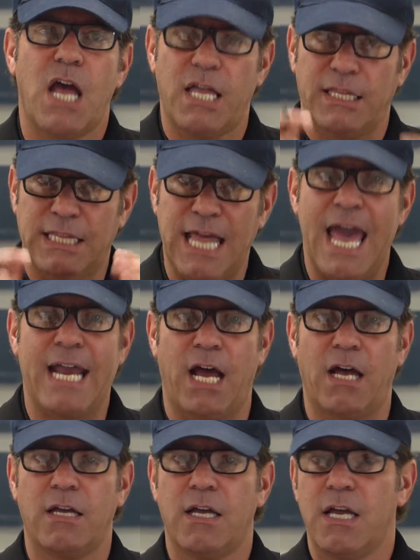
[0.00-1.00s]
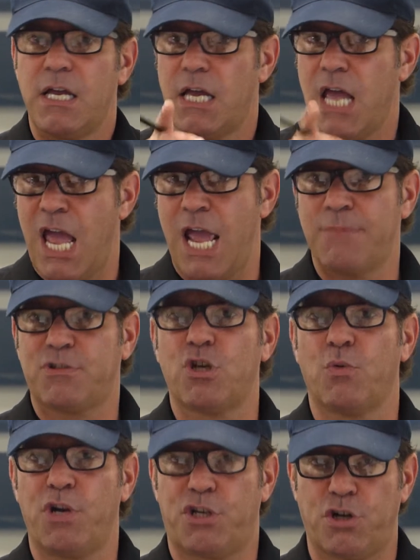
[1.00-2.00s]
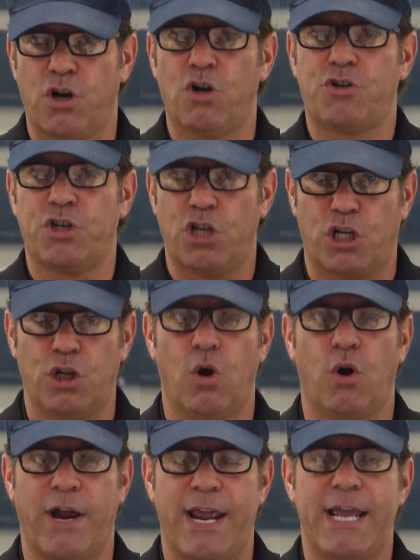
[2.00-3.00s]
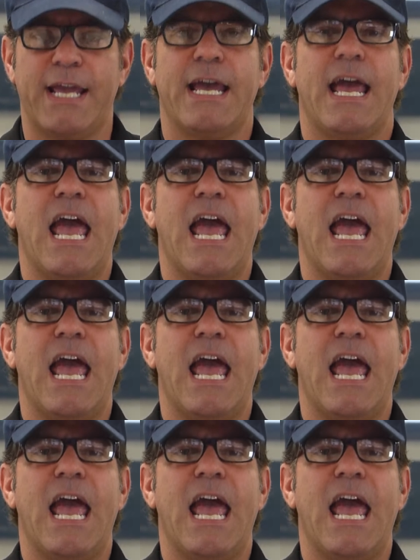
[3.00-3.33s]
Atlanta aims to return to the glory